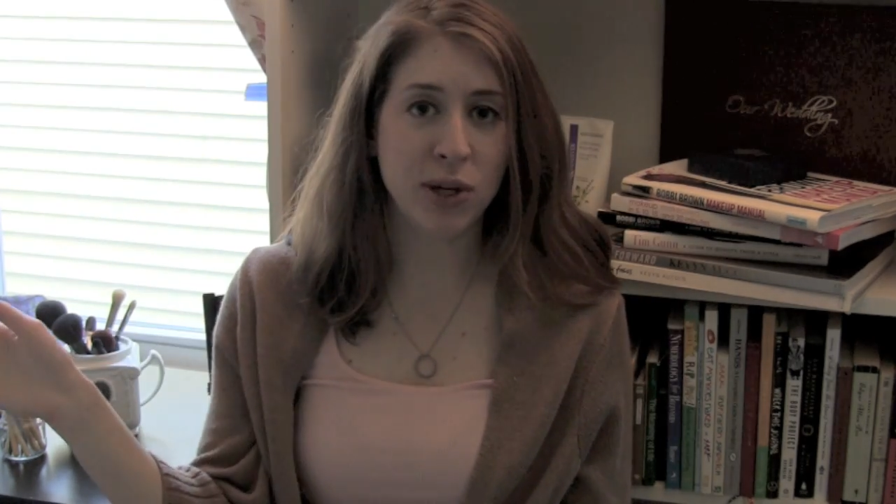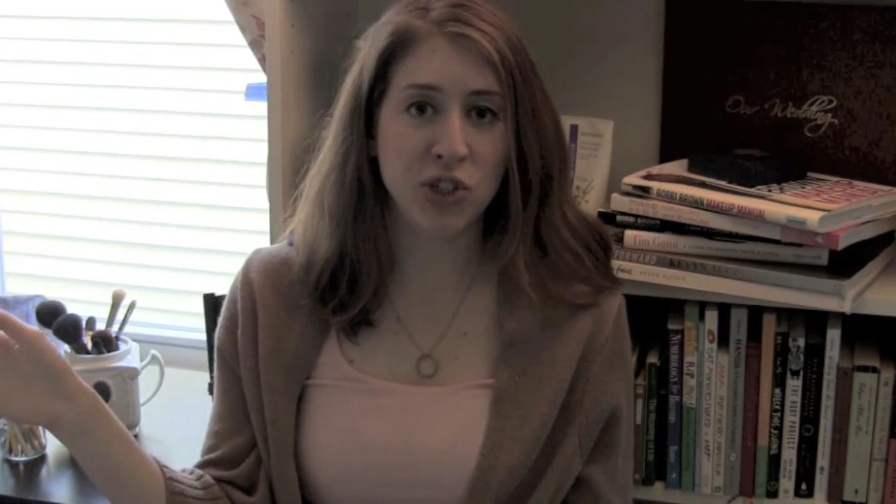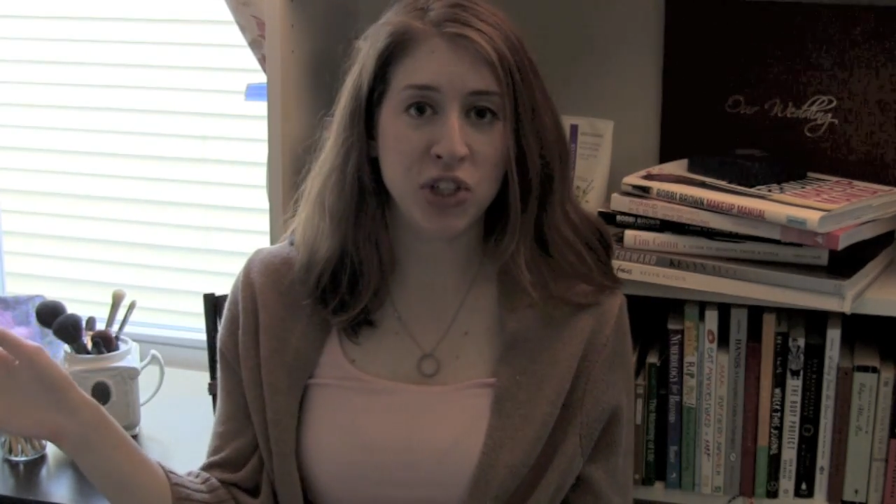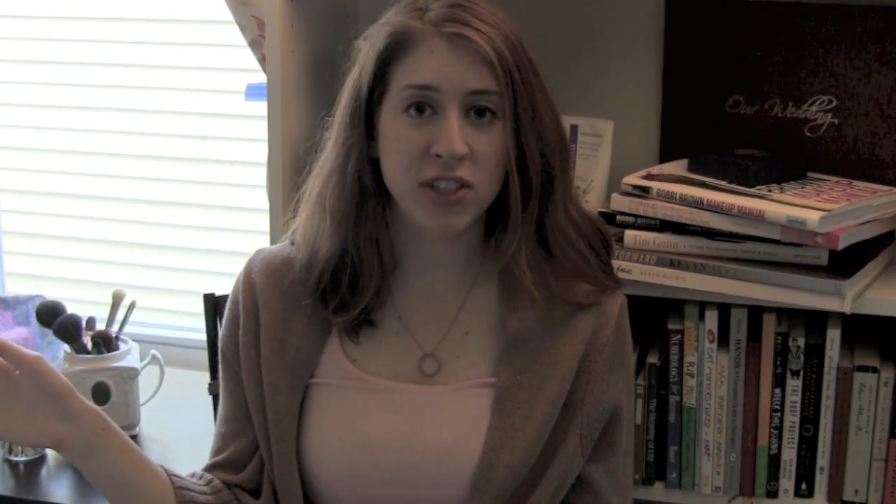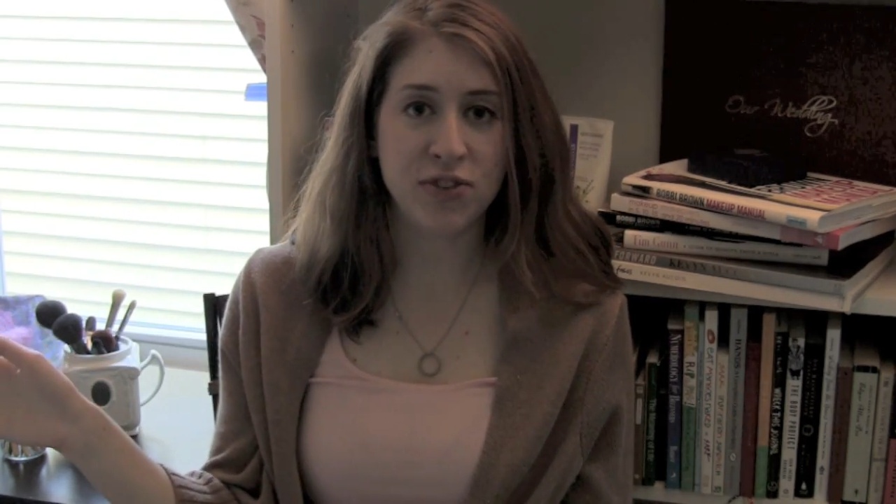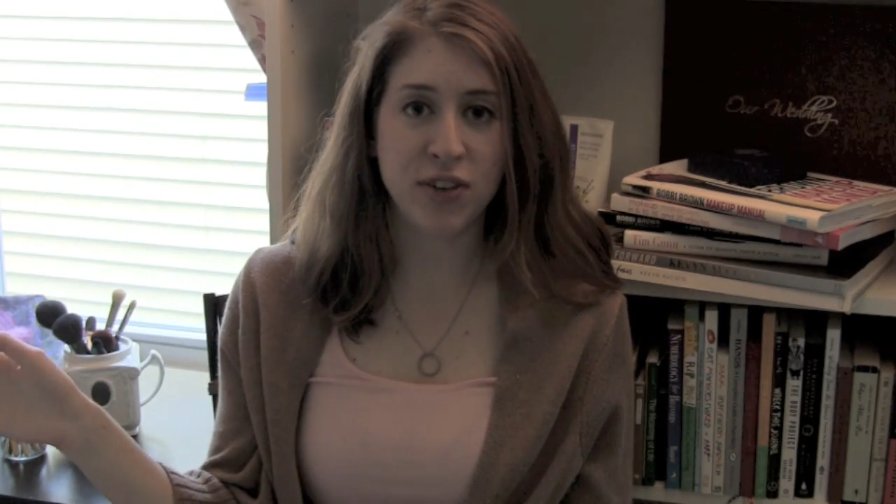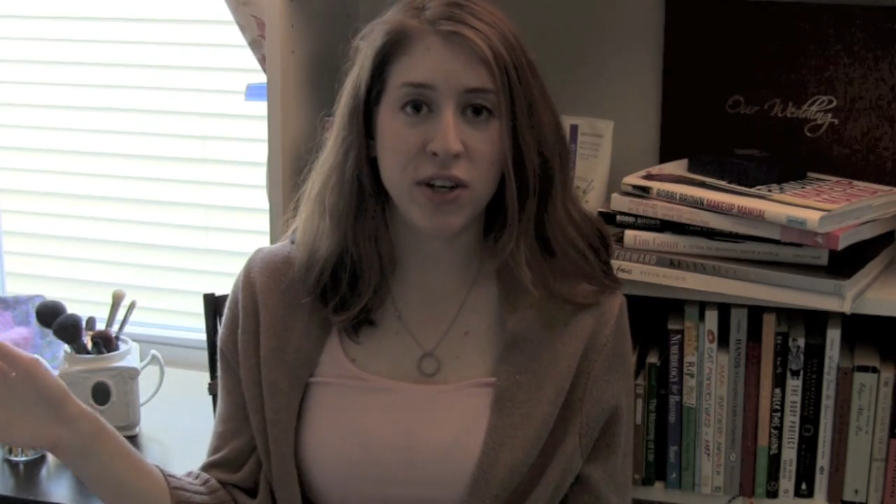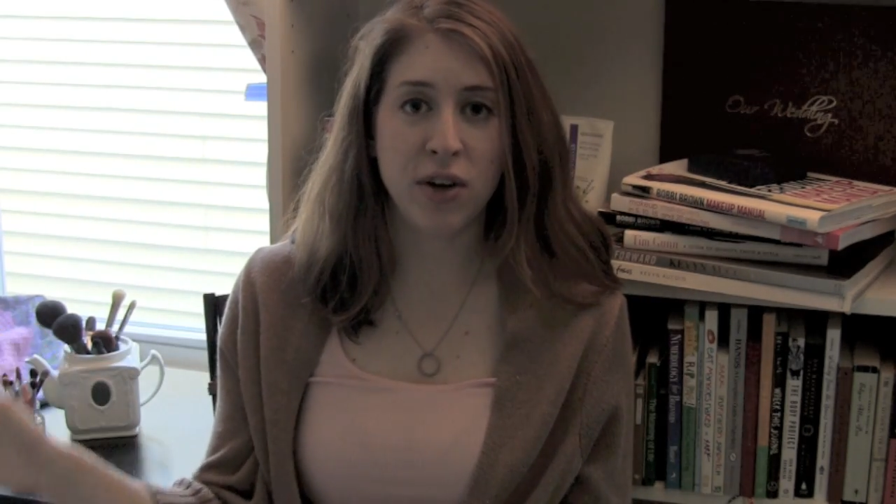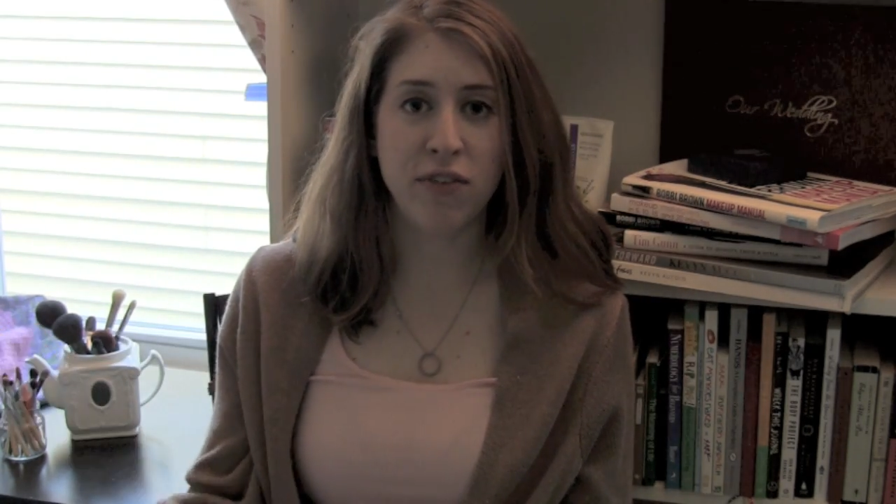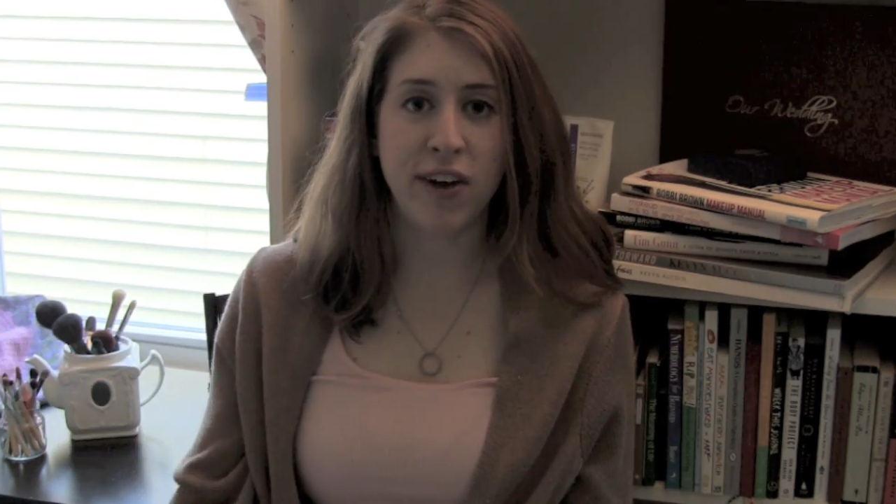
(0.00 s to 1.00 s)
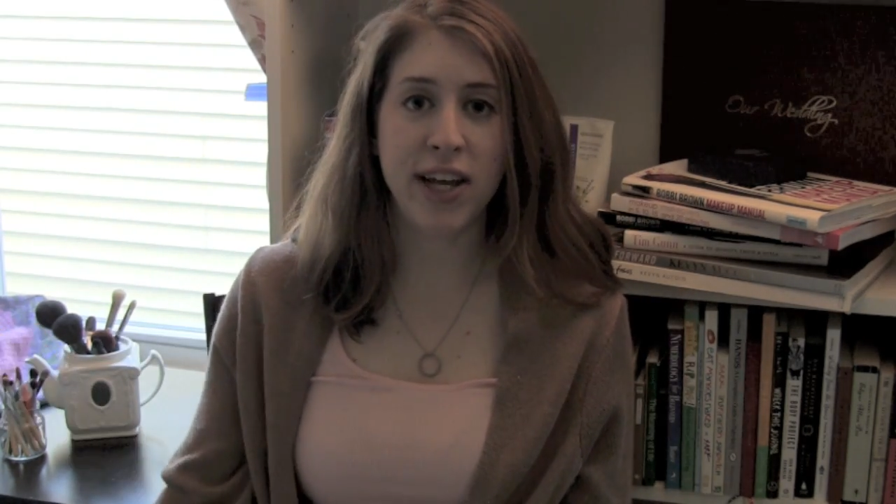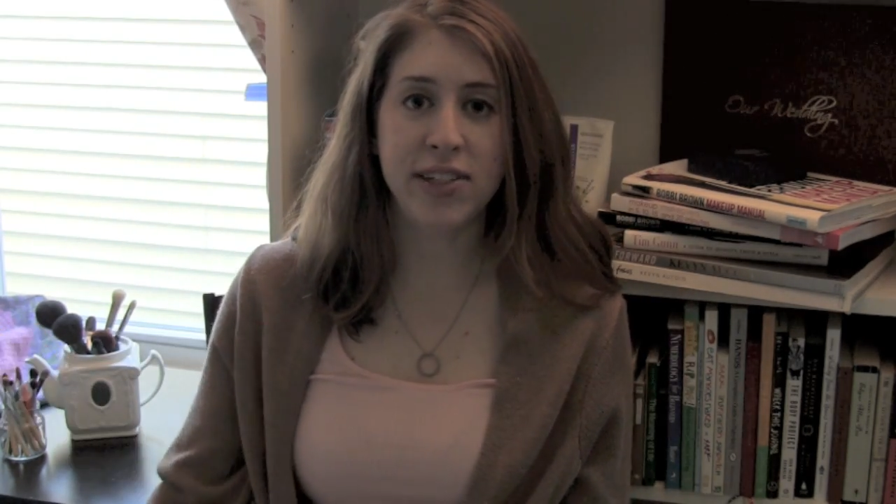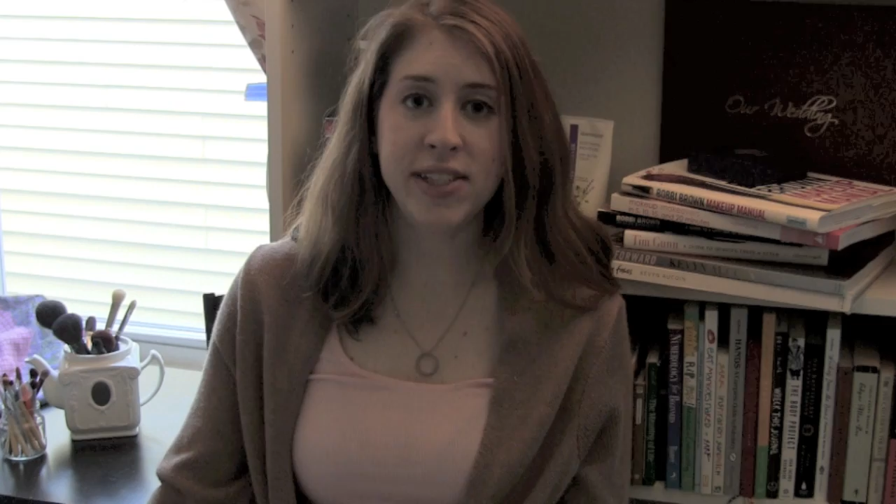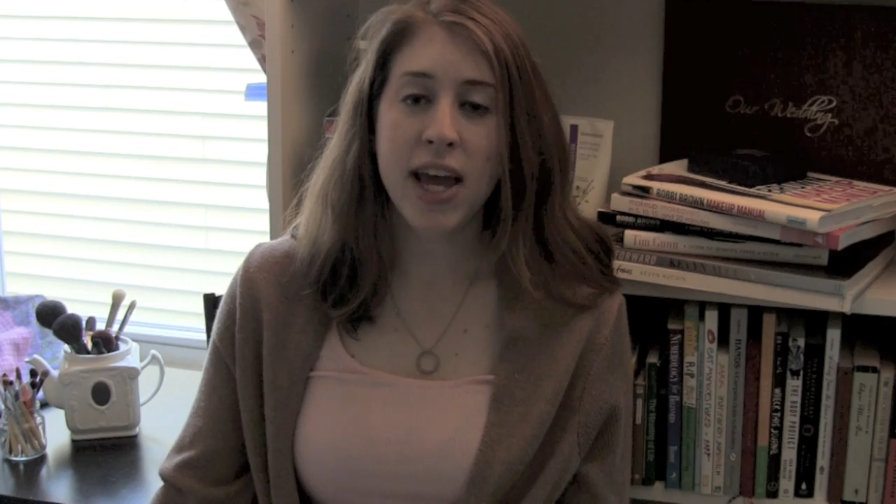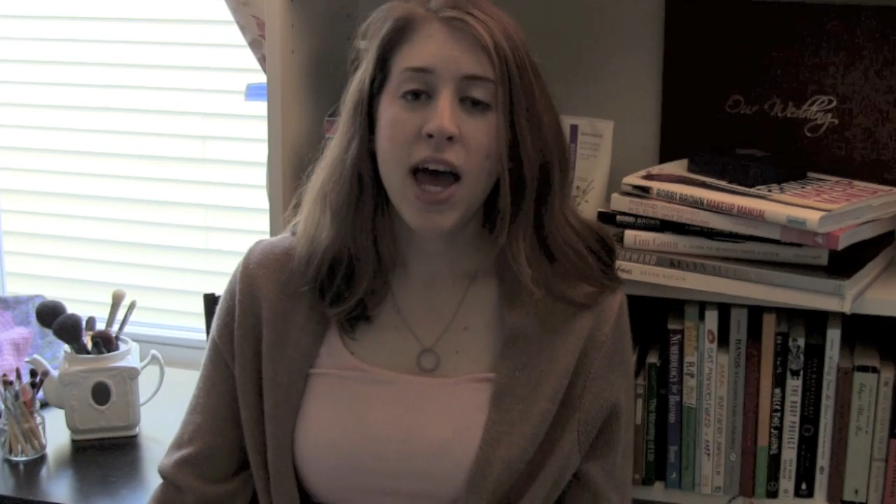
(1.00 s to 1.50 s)
watching this video
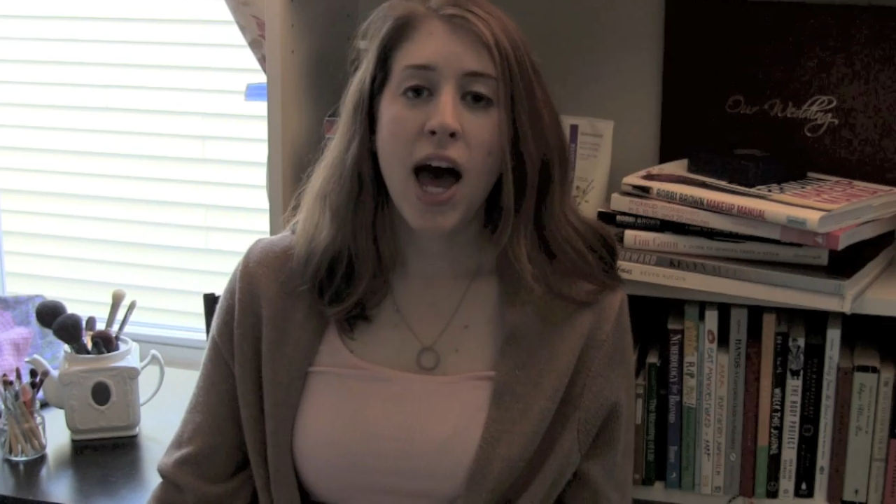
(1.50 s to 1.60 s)
advice,